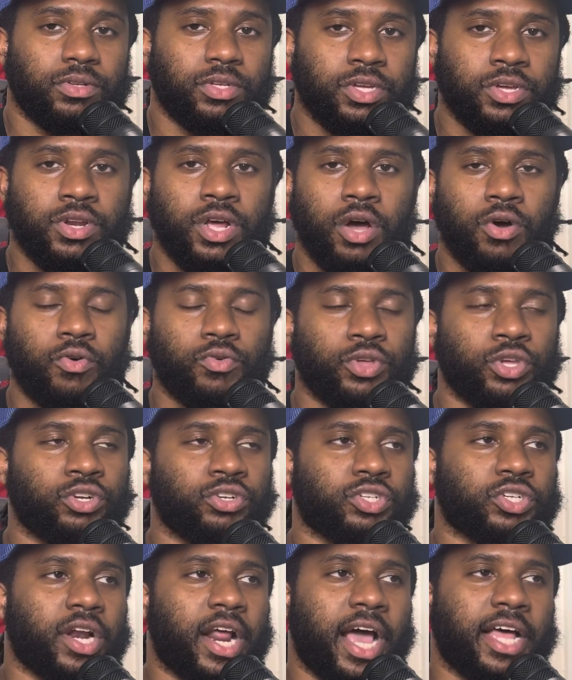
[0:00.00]
You're
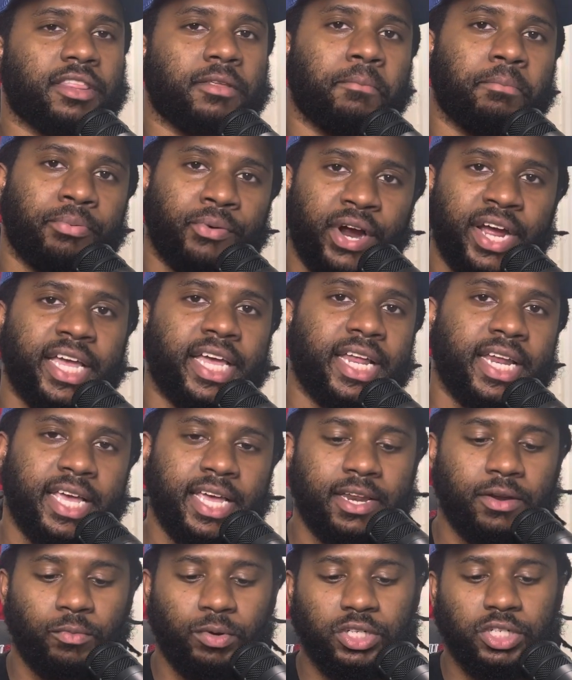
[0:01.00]
just going to have to break it
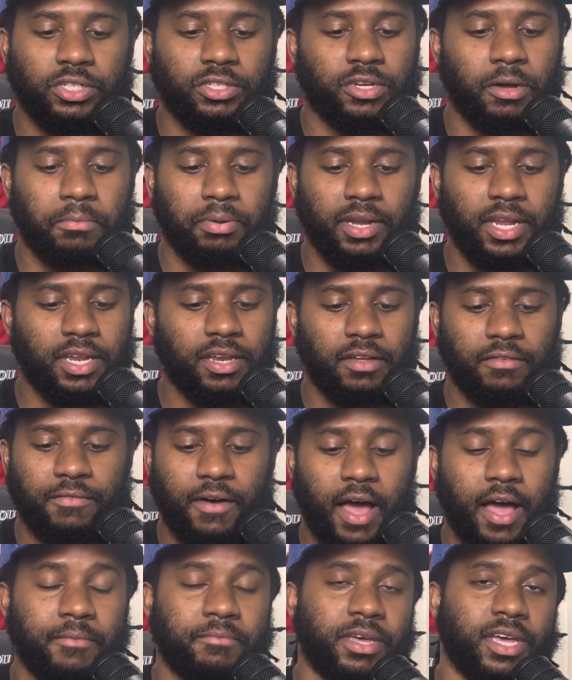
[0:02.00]
in, which is completely
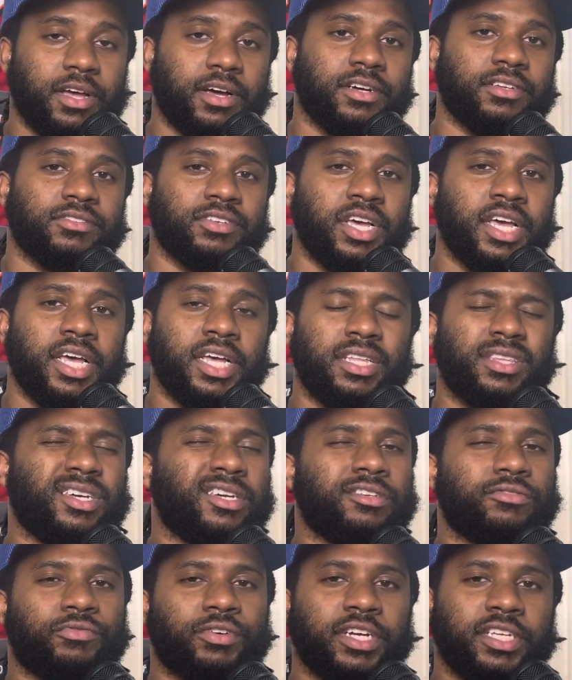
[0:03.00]
fine because
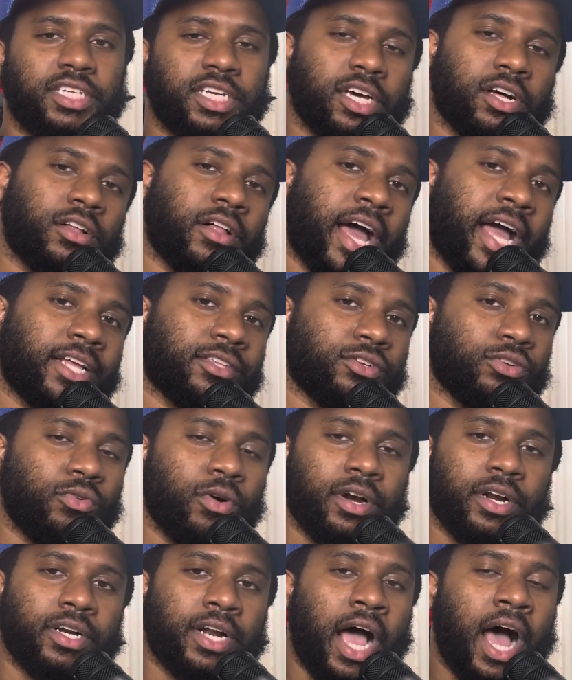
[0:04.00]
these retail at
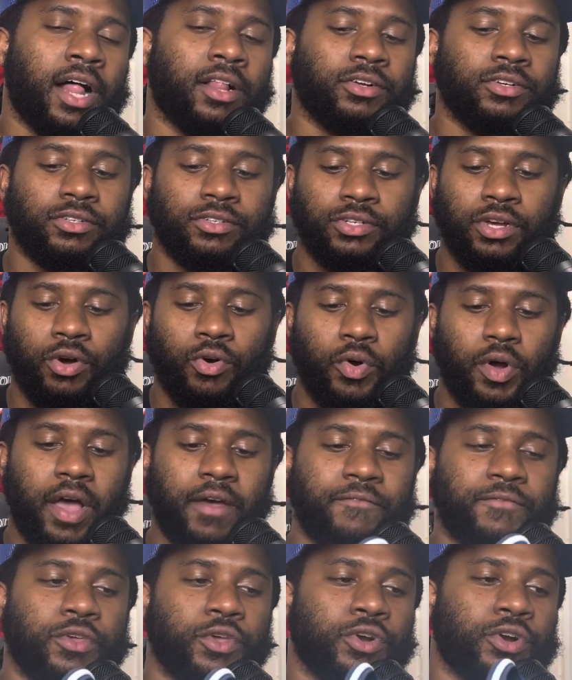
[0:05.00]
$200. So
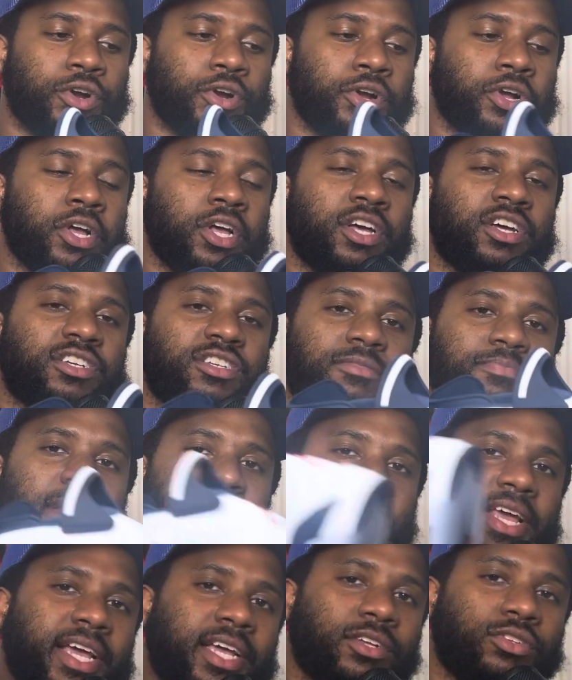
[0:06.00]
if you're
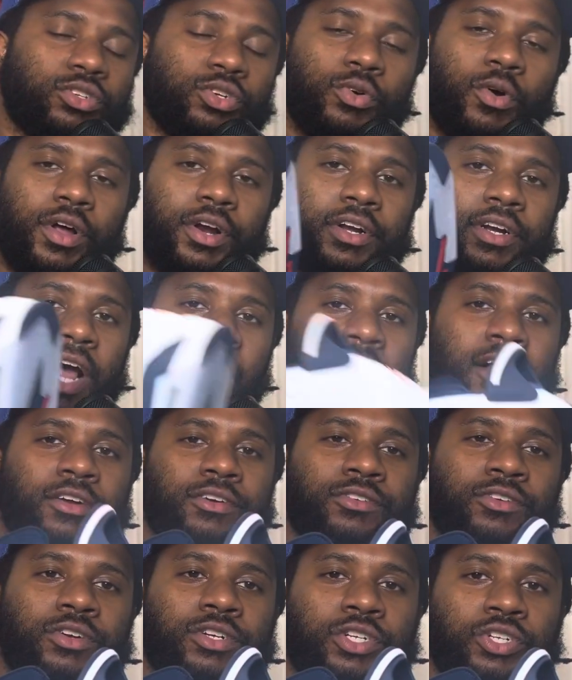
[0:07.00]
spending
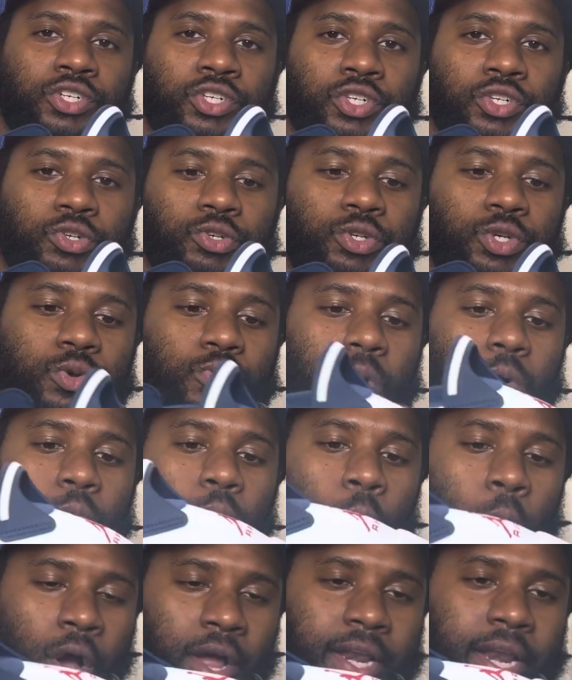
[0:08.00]
$200 on a shoe, you
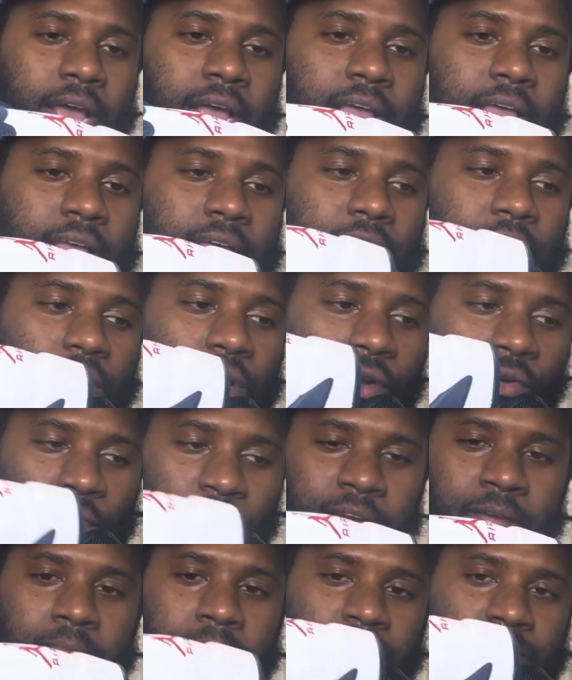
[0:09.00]
would want
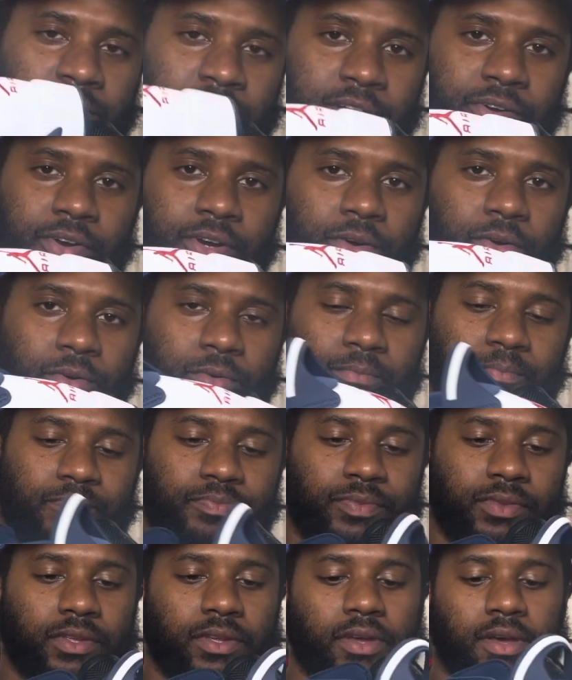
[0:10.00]
great material.
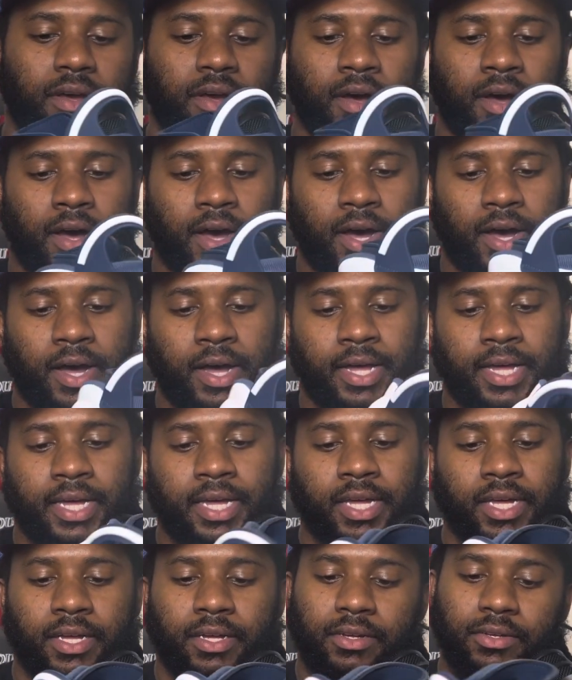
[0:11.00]

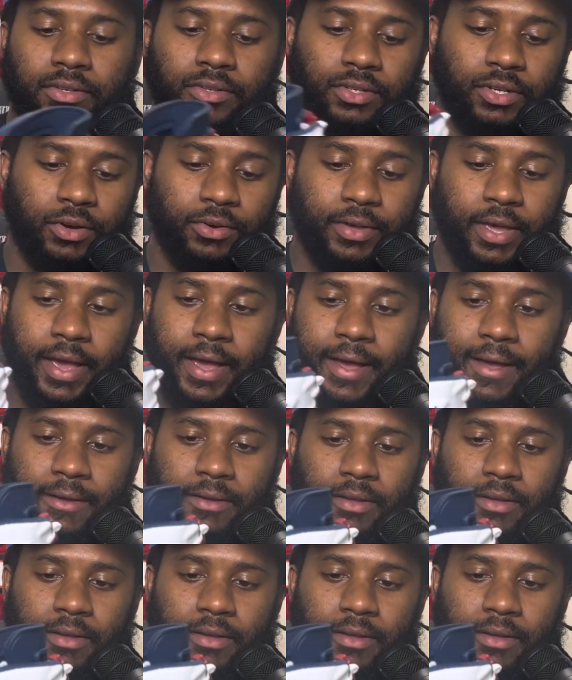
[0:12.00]
So yeah.